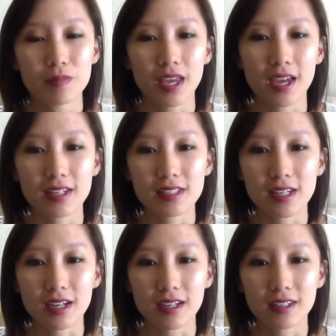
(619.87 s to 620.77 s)
And
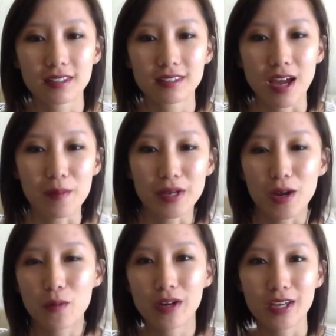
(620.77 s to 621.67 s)
I mean, I
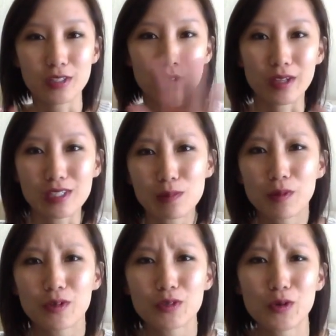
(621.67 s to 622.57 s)
don't want to get too like
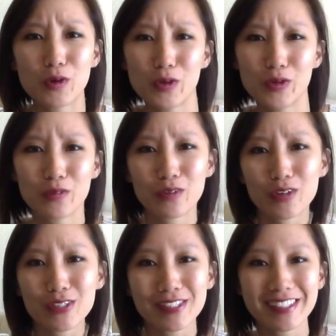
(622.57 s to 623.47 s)
spiritual or
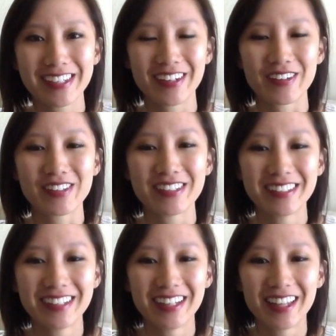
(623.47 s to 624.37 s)
universe, you know,
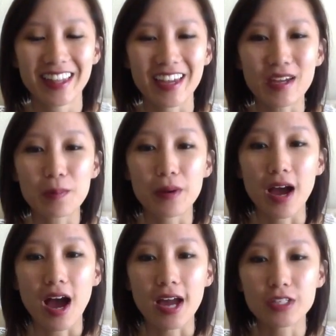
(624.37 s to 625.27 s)

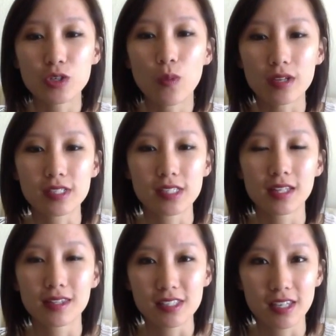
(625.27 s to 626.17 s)
but I do want to say
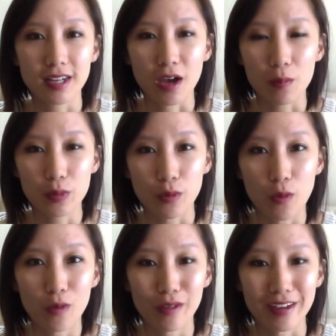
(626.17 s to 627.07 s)
that this is going to help you a
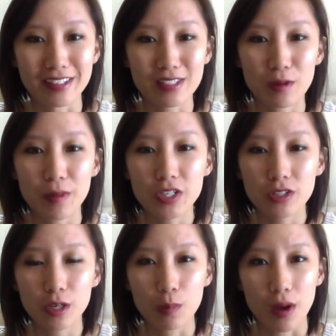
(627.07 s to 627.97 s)
whole lot. So make sure
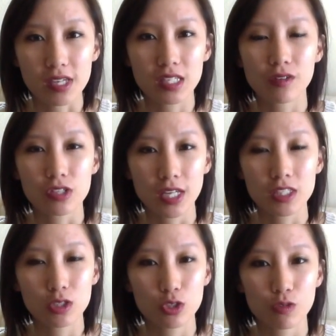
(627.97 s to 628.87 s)
that you're positive, you're staying
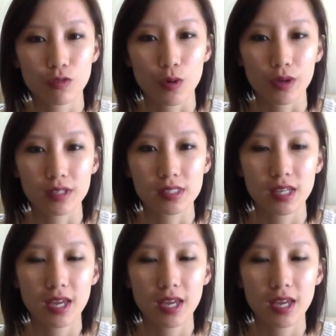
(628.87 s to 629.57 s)
solution focused.